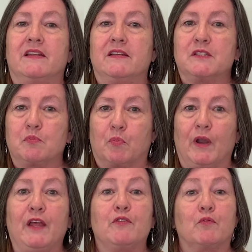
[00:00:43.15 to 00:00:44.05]
it is
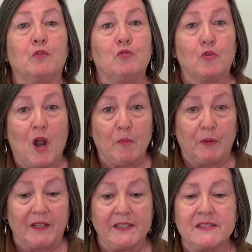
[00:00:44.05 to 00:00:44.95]
spread through
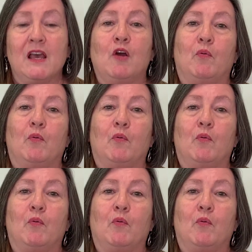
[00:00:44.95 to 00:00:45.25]
droplets,